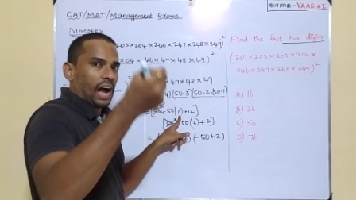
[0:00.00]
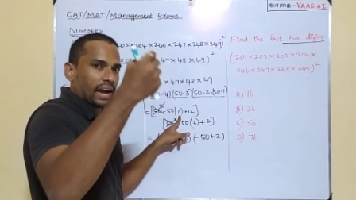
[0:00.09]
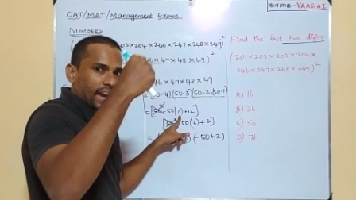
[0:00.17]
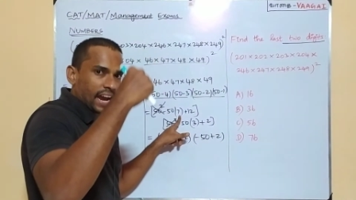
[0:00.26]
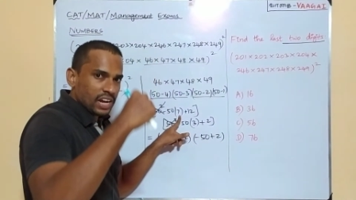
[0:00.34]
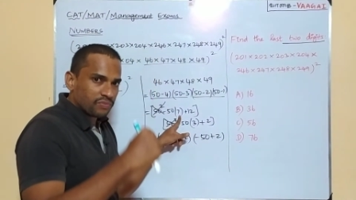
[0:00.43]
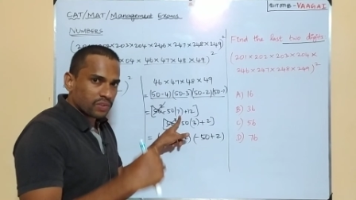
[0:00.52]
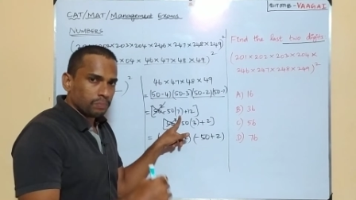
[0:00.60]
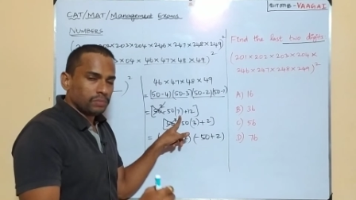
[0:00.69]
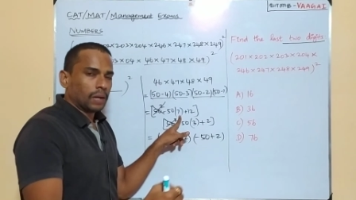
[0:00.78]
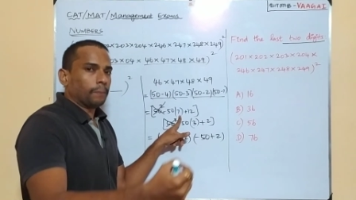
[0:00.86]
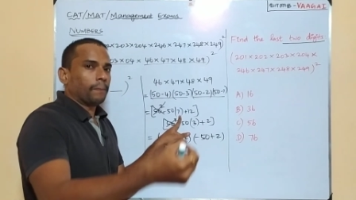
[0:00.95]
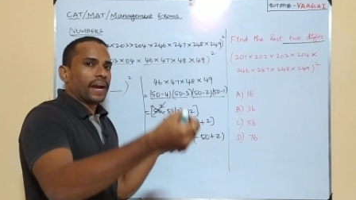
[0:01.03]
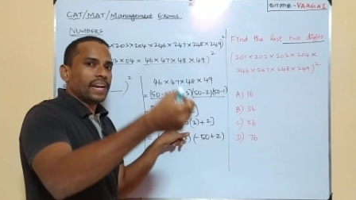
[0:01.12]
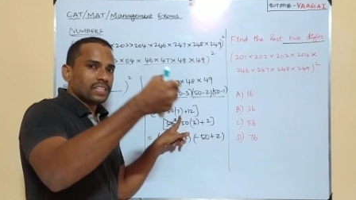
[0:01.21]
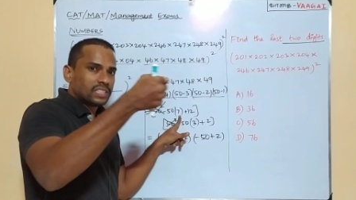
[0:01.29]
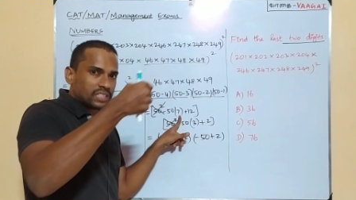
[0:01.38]
Again from that
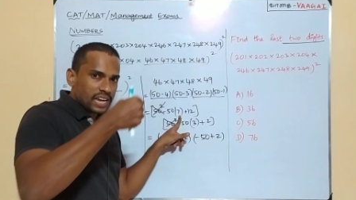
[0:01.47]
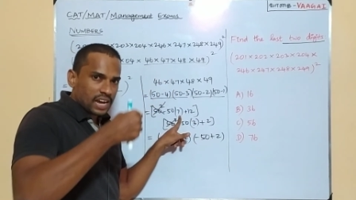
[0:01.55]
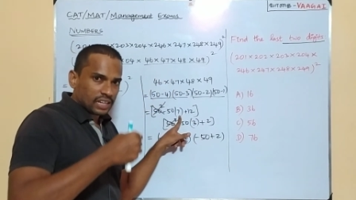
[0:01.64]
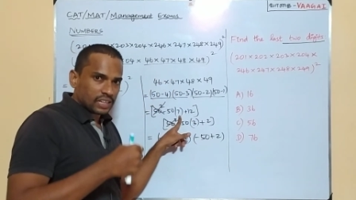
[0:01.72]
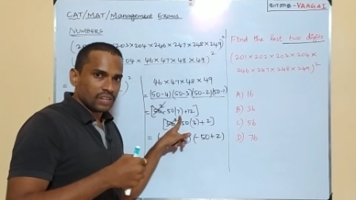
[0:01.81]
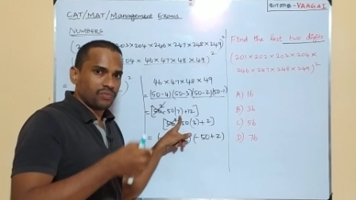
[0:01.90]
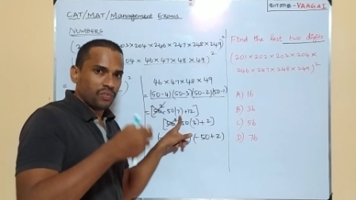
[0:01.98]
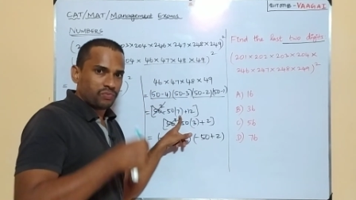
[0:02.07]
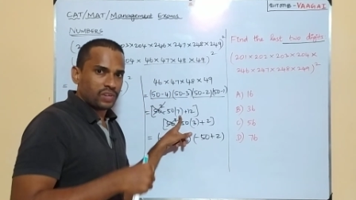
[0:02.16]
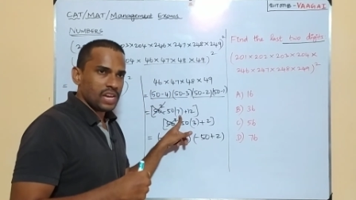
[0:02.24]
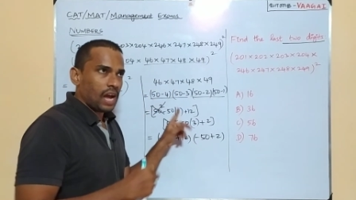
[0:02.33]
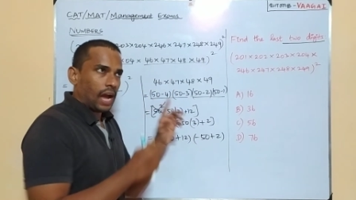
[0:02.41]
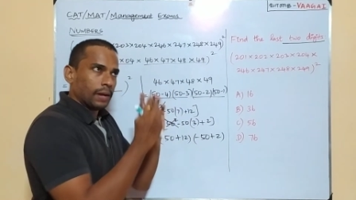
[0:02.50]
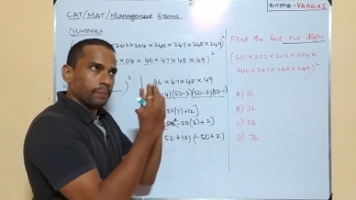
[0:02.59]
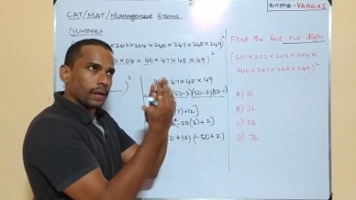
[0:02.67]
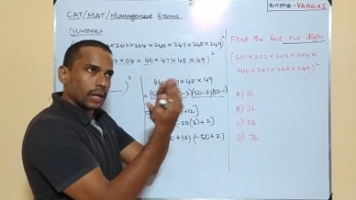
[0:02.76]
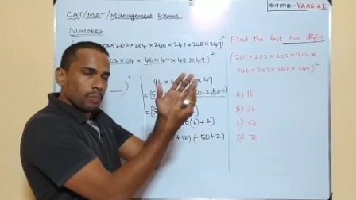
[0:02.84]
minus 350, I
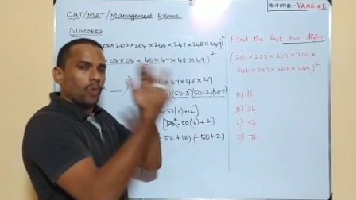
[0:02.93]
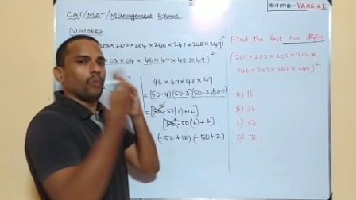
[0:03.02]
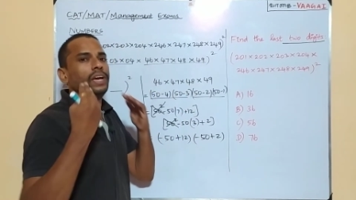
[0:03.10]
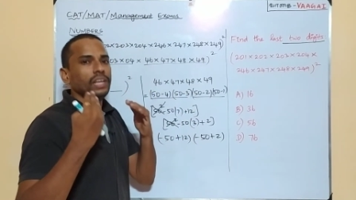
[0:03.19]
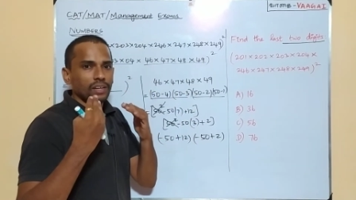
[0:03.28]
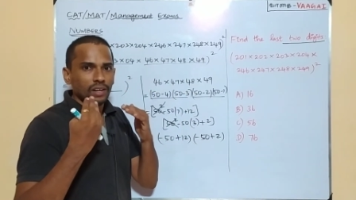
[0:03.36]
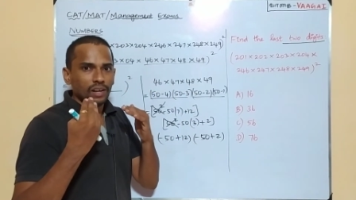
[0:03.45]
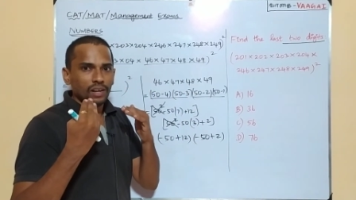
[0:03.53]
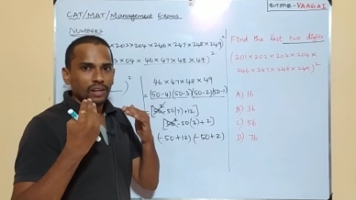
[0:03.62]
am removing